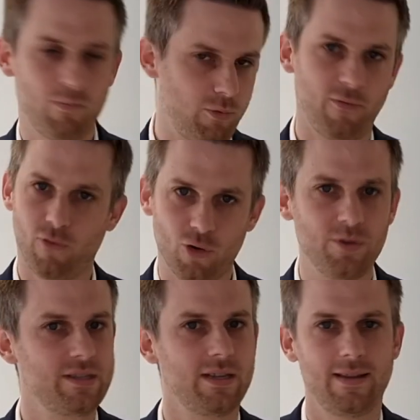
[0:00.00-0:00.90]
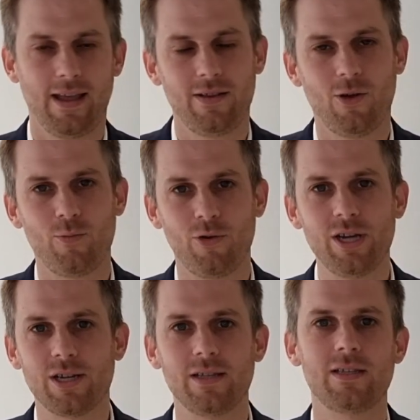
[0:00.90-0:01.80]
performance and
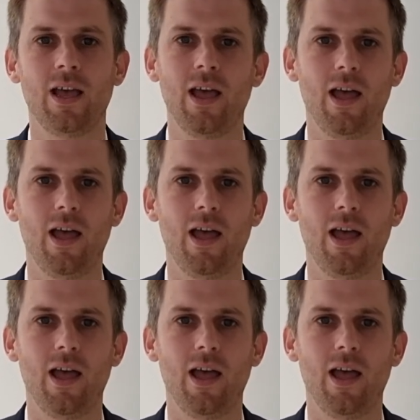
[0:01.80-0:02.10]
operations,